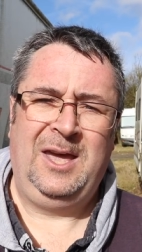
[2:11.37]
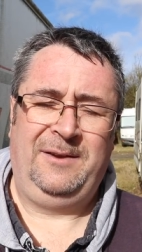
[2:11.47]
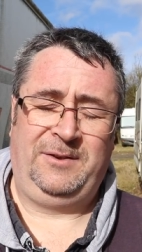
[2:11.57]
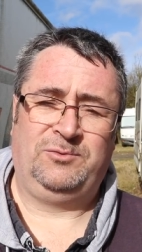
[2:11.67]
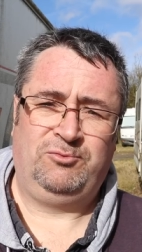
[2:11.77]

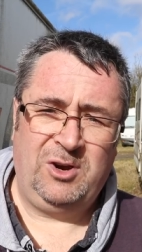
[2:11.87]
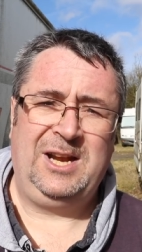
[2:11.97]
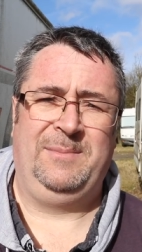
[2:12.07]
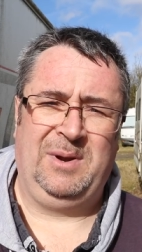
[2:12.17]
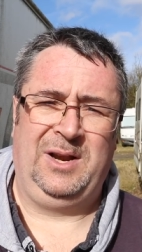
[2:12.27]
If it's
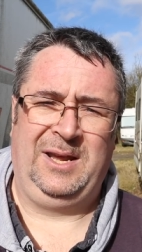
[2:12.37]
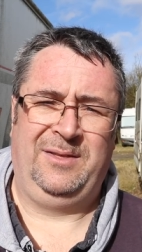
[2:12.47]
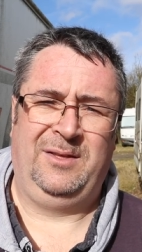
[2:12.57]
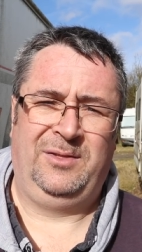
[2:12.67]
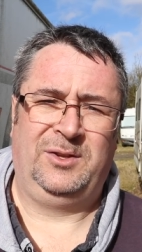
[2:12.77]
really
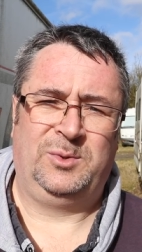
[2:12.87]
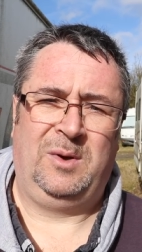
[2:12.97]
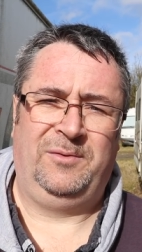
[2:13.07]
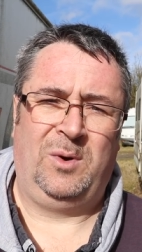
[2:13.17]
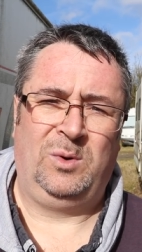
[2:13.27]
beneath the
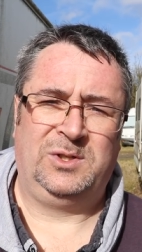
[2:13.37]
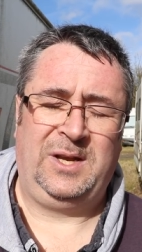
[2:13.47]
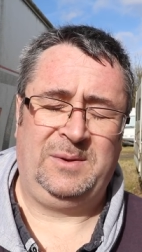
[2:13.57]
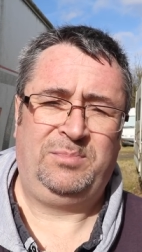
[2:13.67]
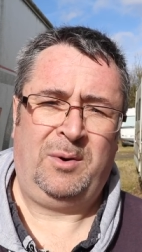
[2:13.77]
12 volts,
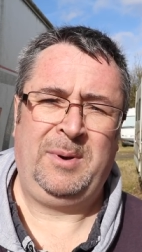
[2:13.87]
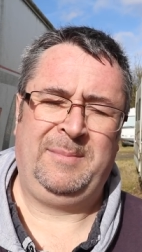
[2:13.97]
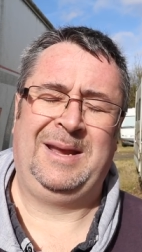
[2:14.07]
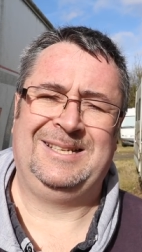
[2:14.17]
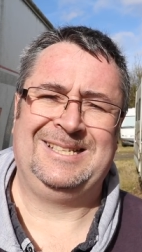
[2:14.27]
it probably
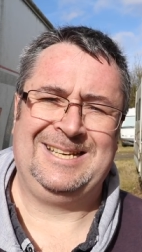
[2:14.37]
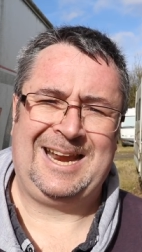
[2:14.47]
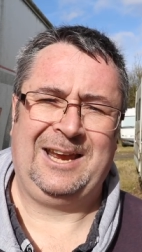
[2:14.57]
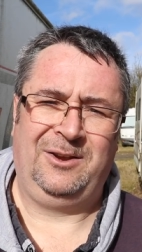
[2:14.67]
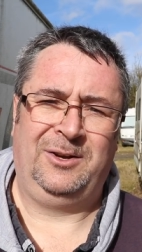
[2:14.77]
means it's
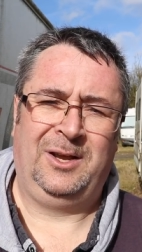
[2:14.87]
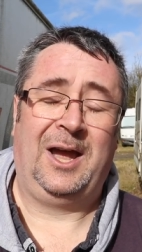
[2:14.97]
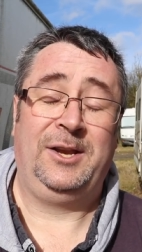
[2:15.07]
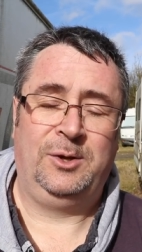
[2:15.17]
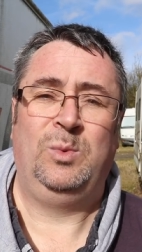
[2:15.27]
knackered
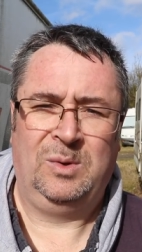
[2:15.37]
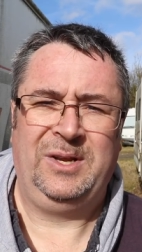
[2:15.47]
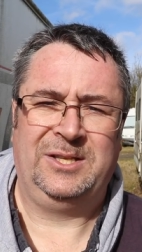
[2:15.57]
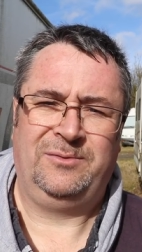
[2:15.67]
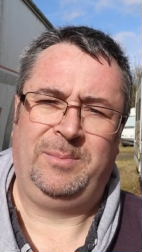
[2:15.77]
and you will
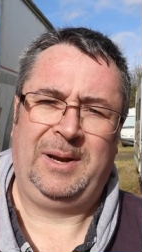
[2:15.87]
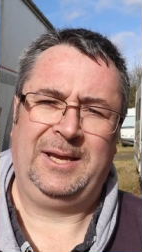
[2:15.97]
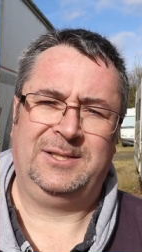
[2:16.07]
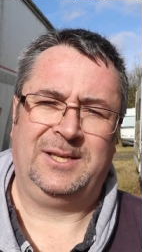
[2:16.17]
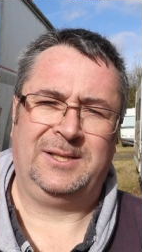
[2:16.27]
need to
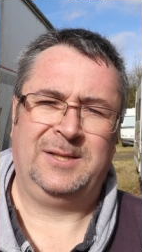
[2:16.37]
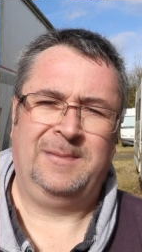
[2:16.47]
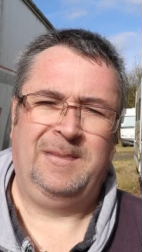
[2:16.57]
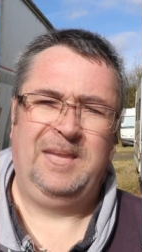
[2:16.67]
replace it.